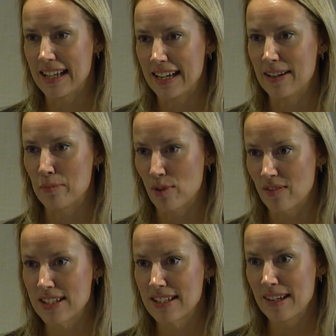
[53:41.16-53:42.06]
data
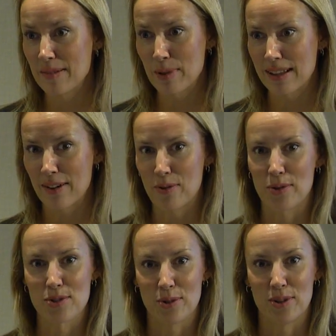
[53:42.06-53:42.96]
privacy, but then
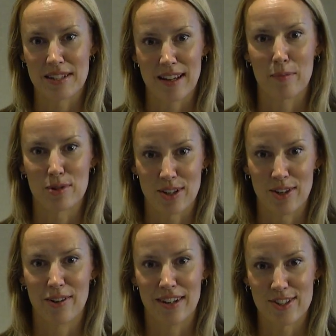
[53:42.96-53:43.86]
also the
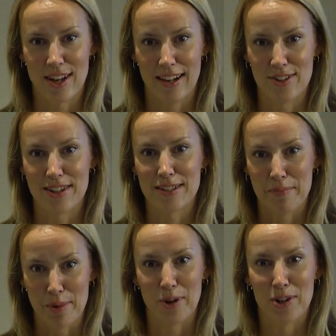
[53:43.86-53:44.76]
cybersecurity challenges
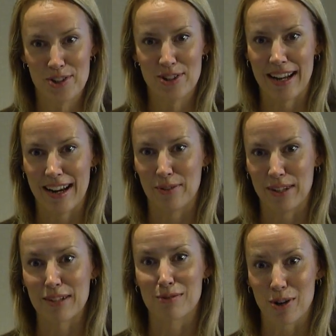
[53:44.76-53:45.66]
emerge and how
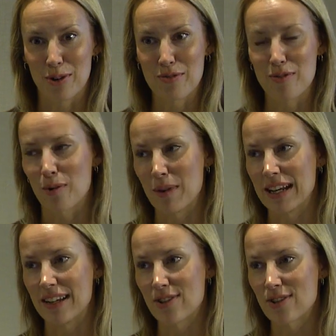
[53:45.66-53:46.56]
they grow for
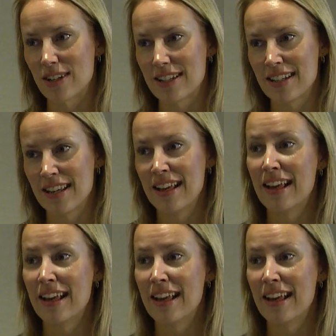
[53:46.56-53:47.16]
many industries,